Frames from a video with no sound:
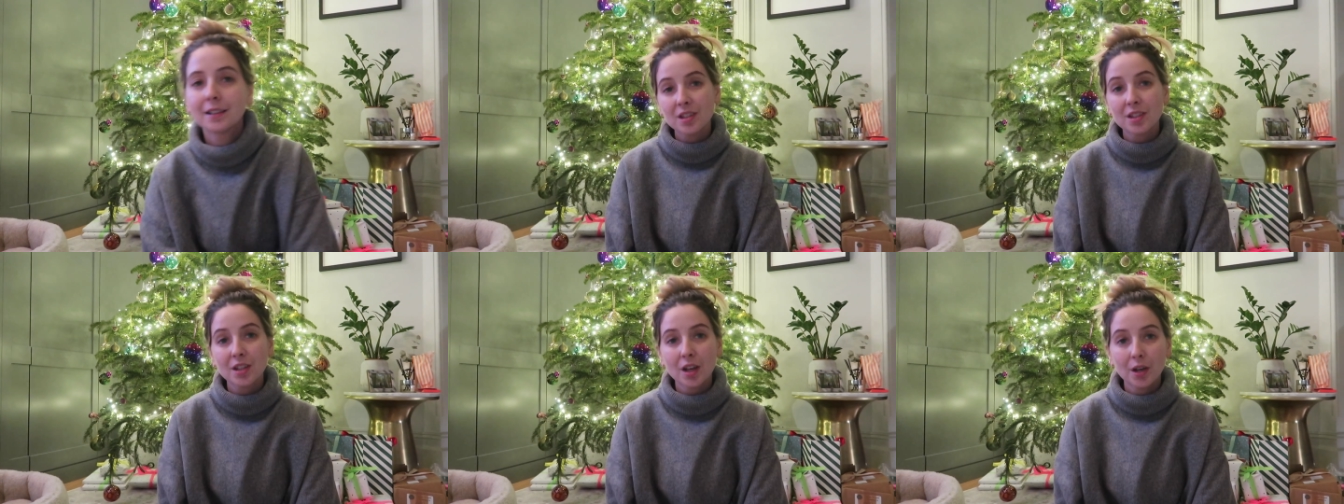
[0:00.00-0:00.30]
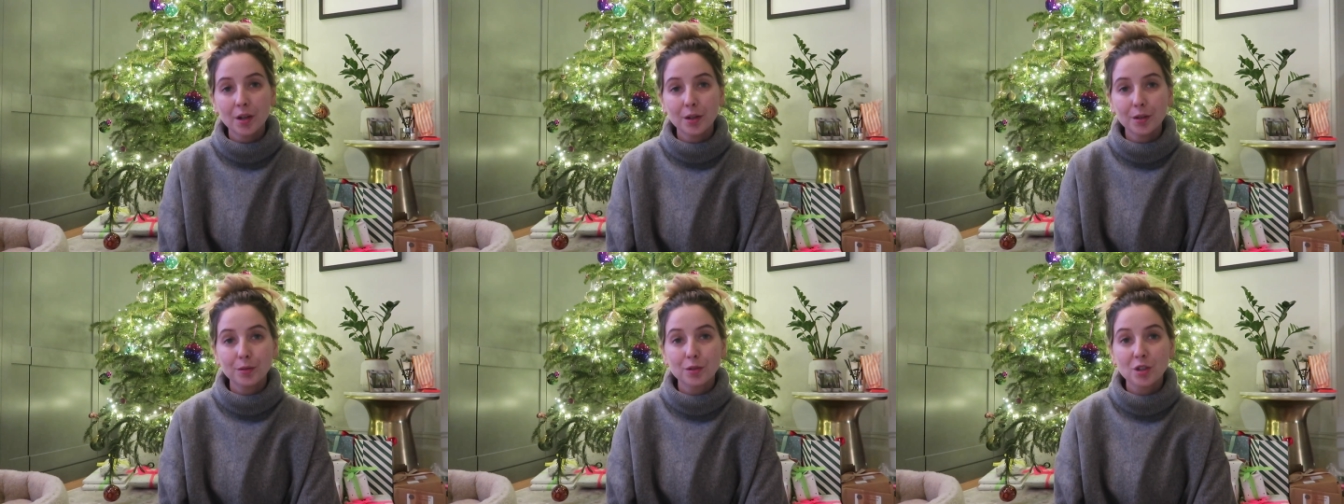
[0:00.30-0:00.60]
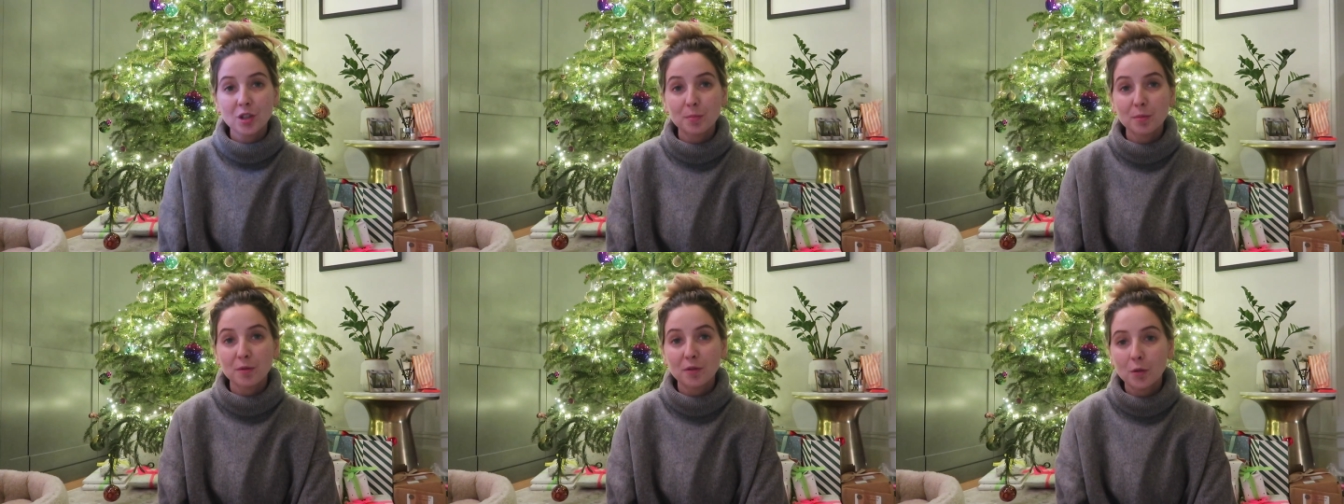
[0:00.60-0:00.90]
So,
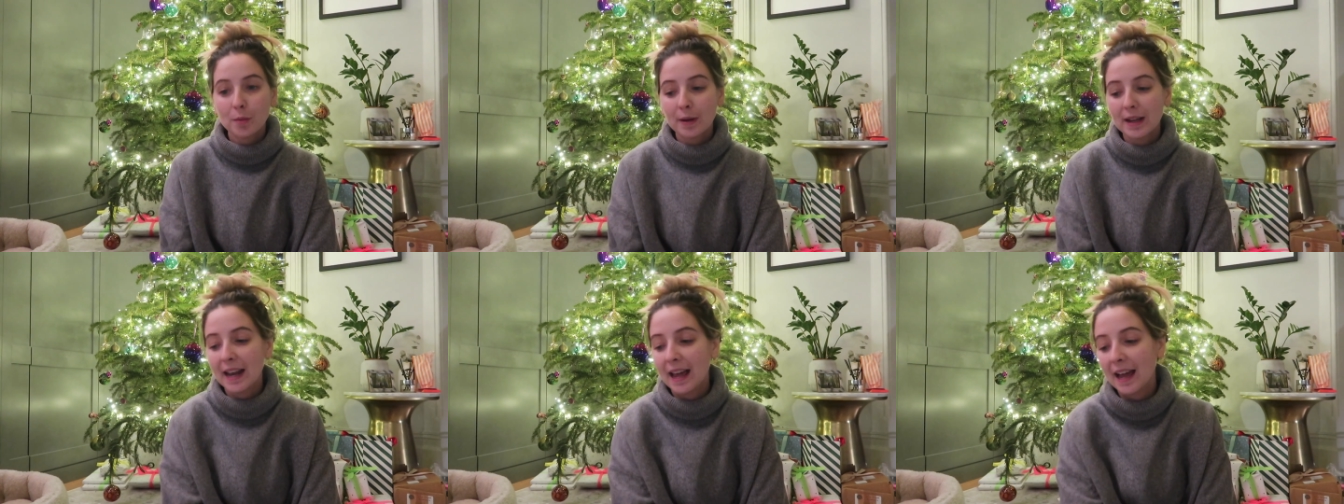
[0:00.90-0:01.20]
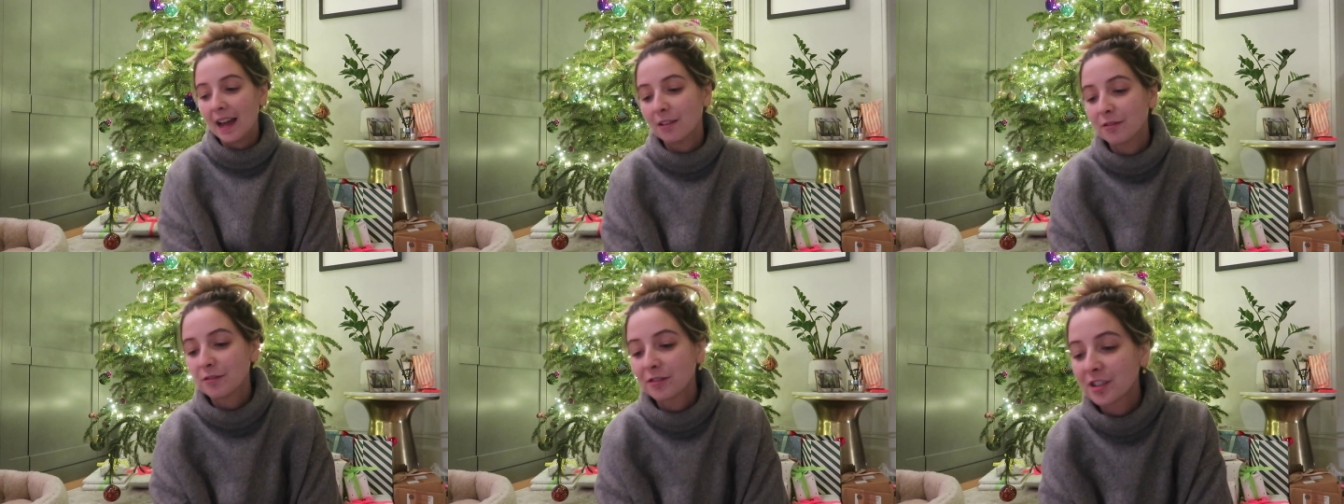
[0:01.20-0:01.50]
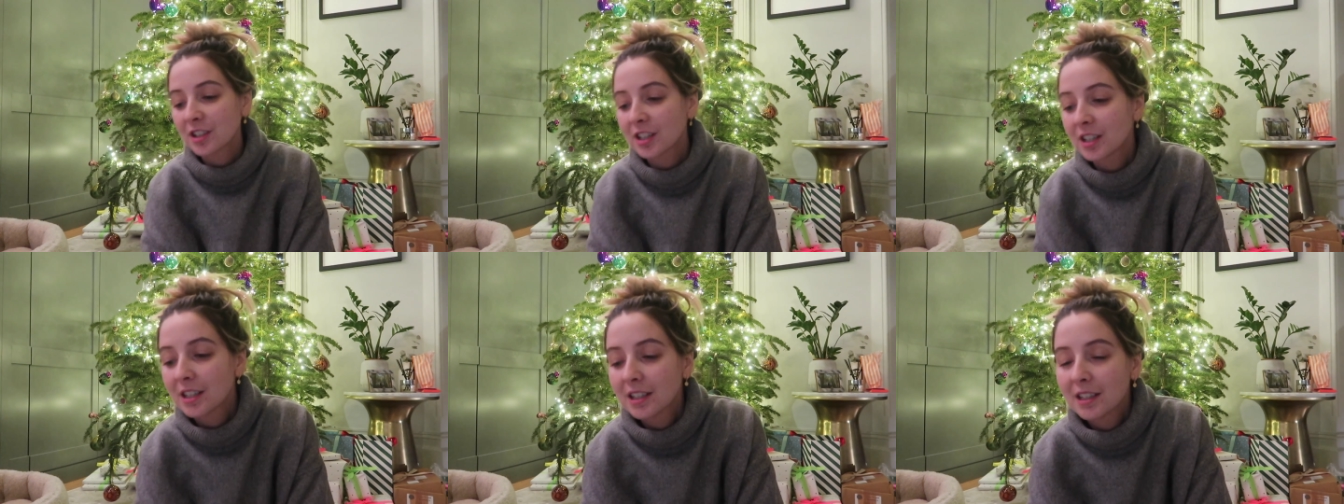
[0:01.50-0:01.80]
just before we left,
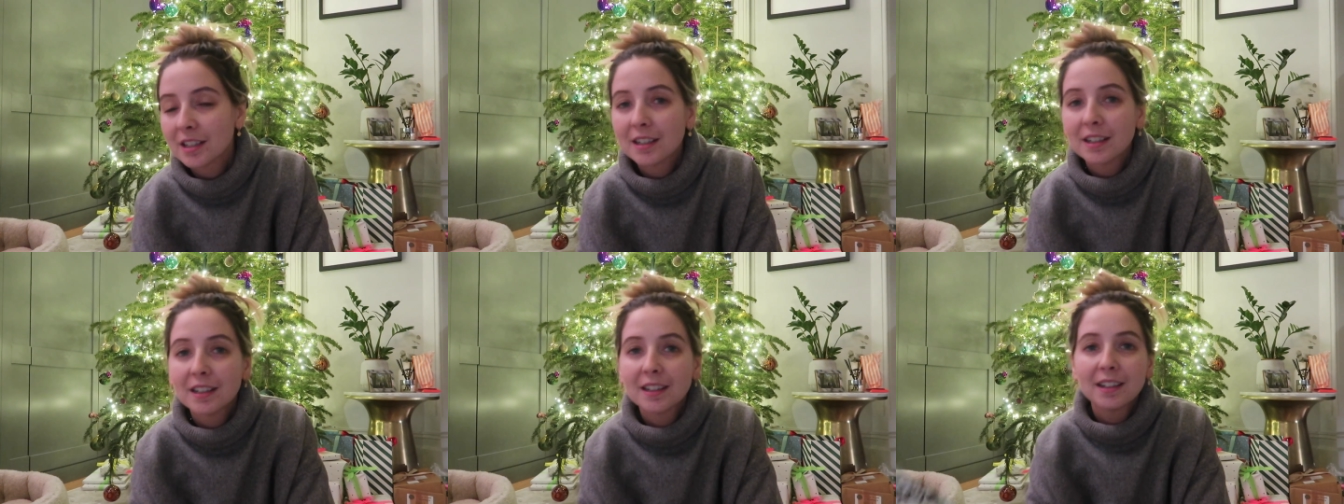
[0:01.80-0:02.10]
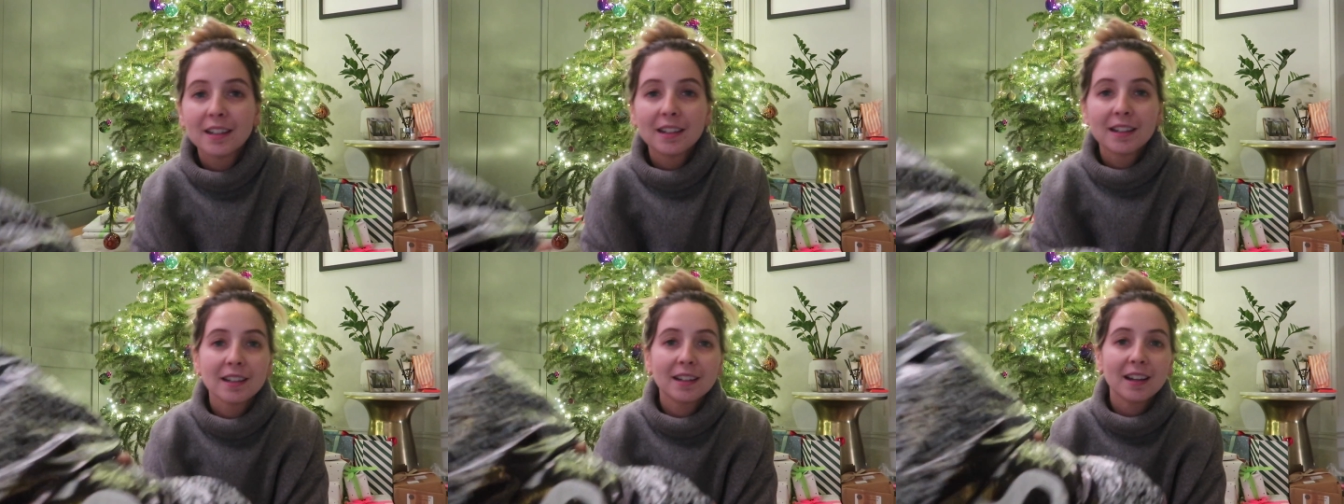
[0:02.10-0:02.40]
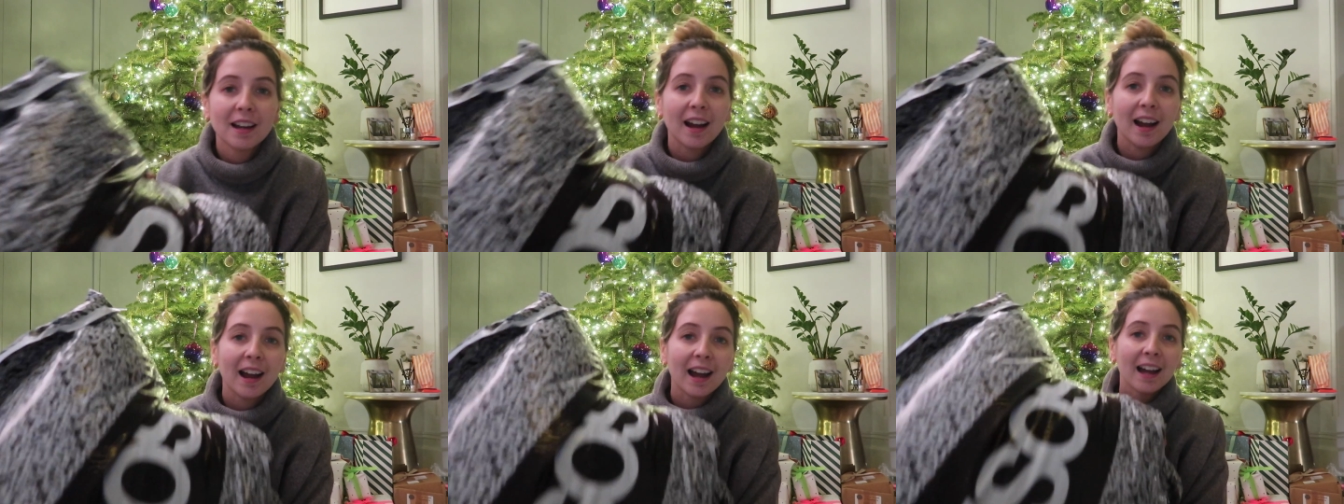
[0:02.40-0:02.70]

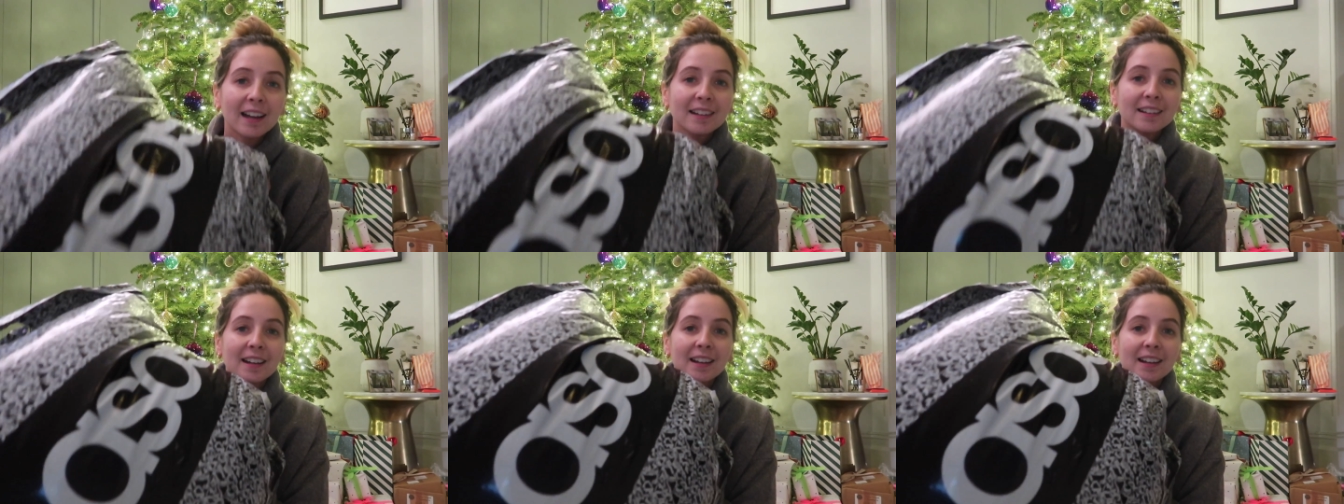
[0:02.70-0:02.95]
I had